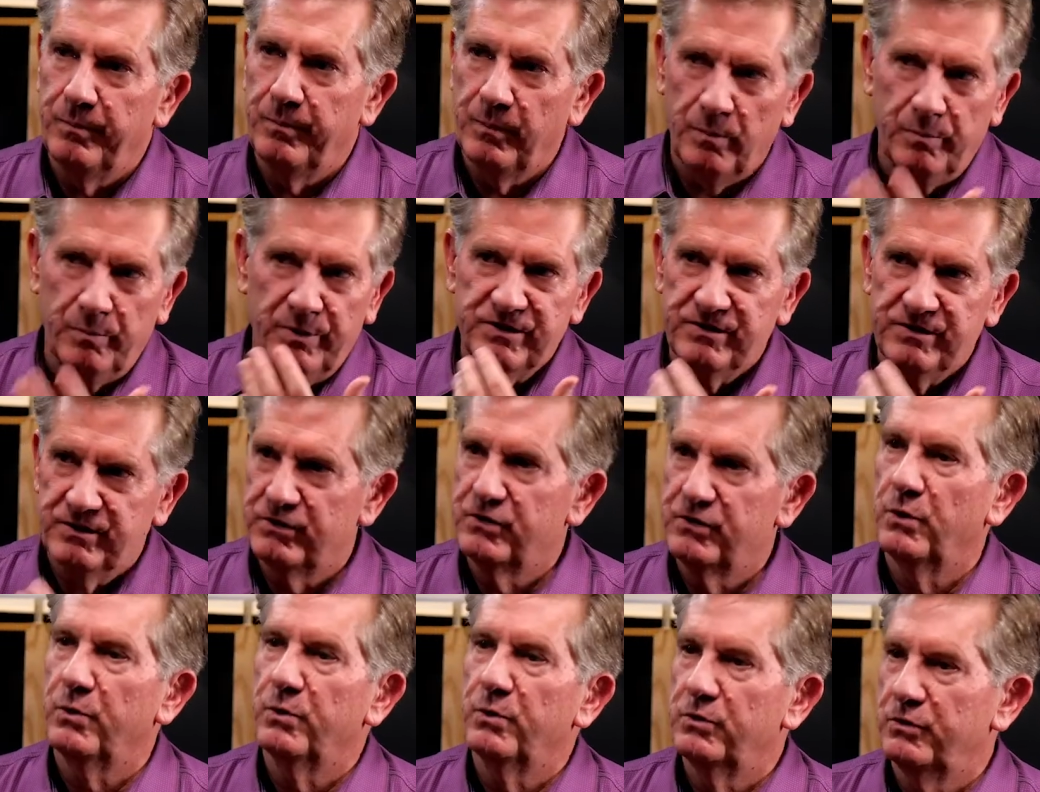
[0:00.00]
business
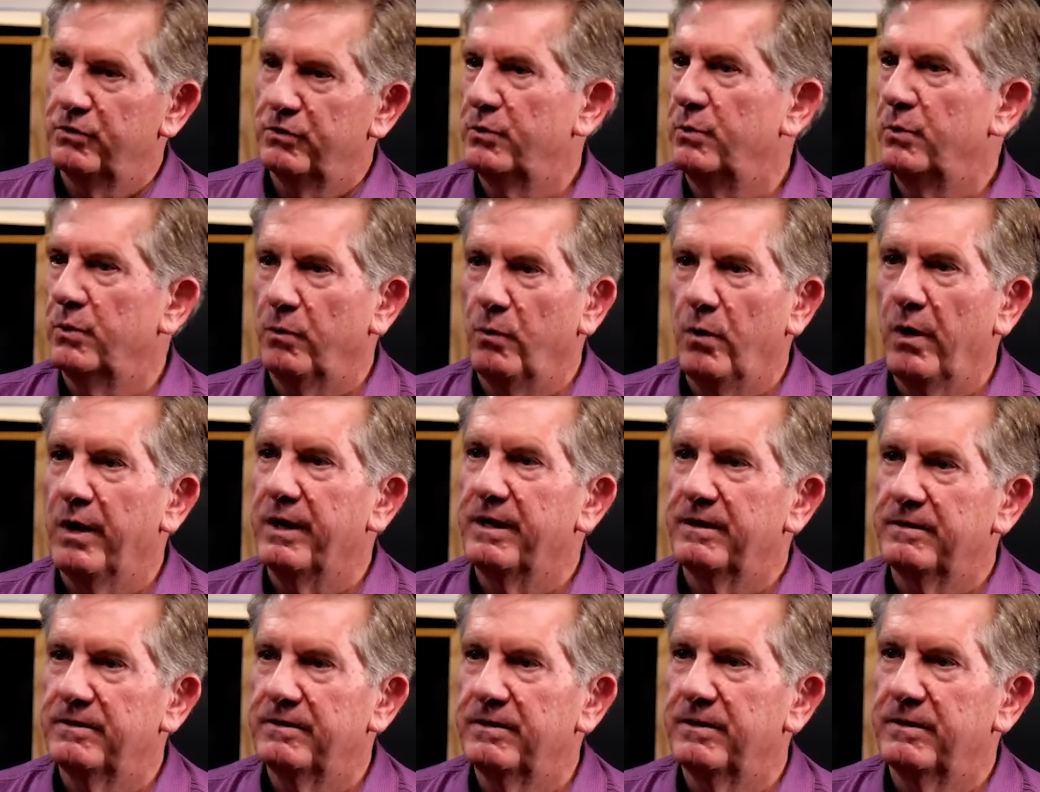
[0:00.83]
owners who are
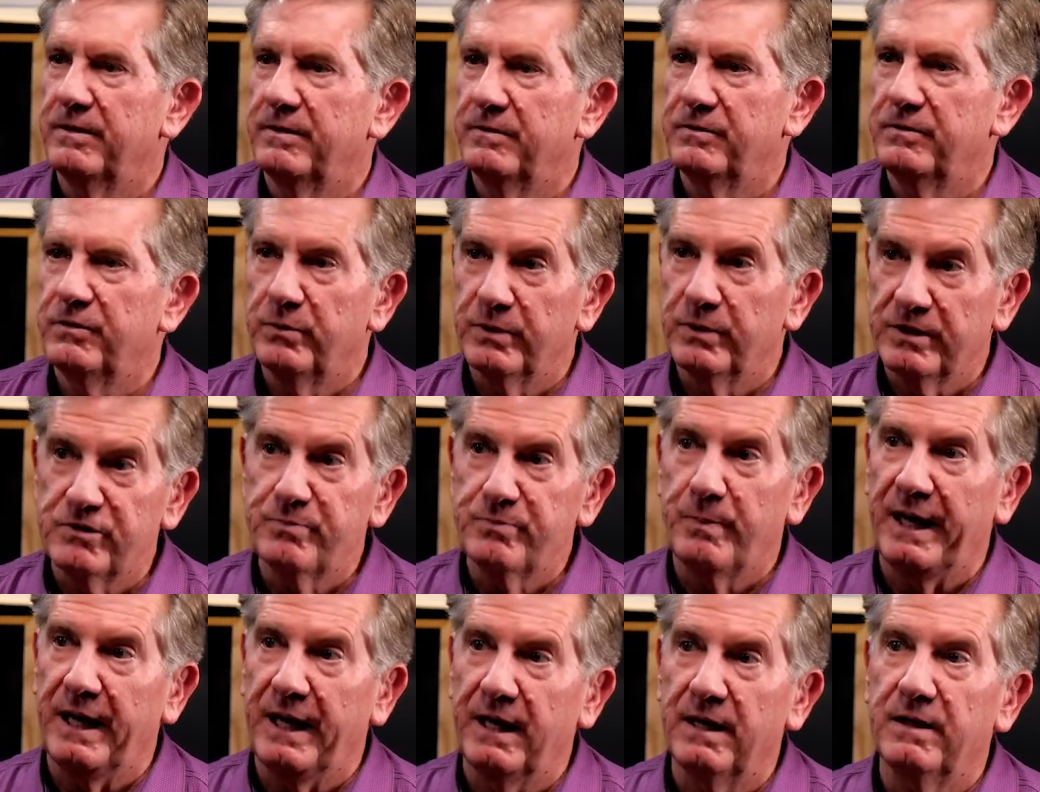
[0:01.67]
wanting to
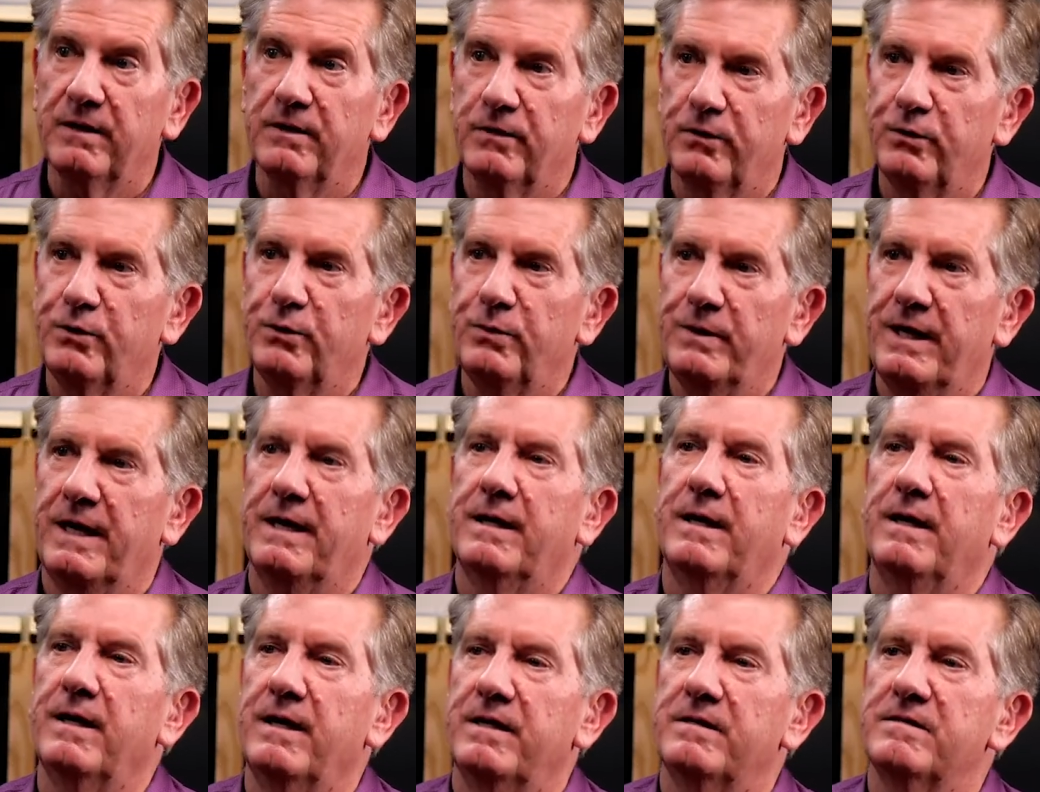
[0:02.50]
expand and do that
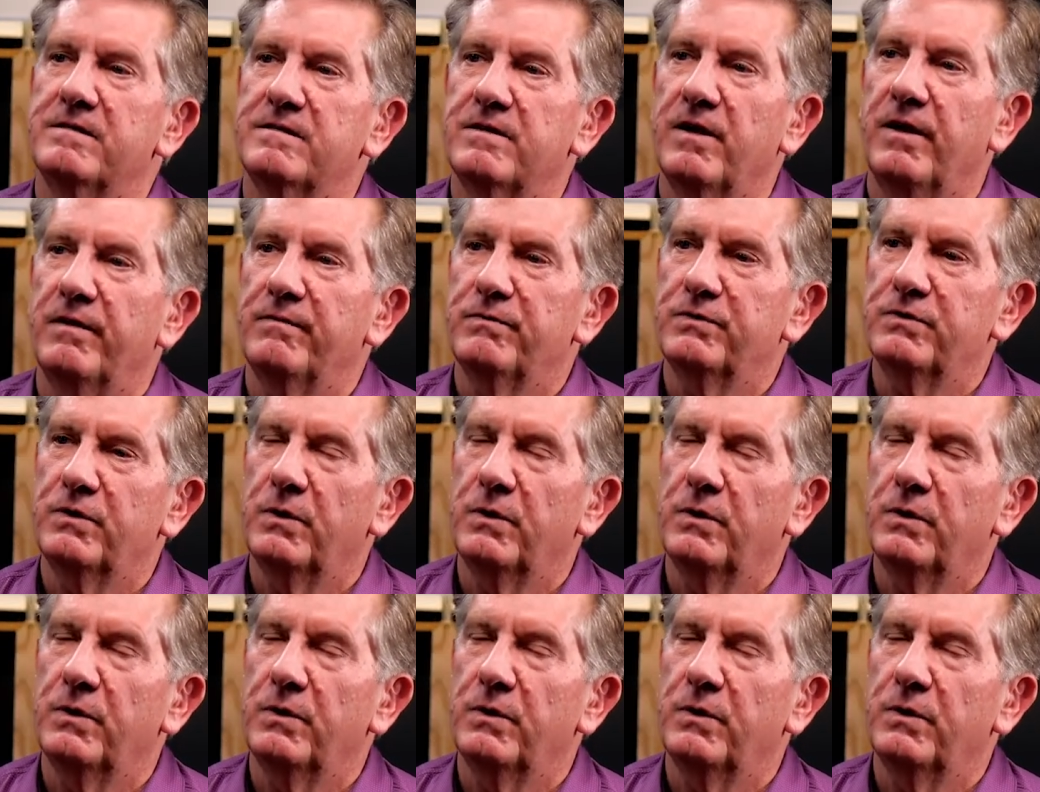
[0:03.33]
kind of stuff. So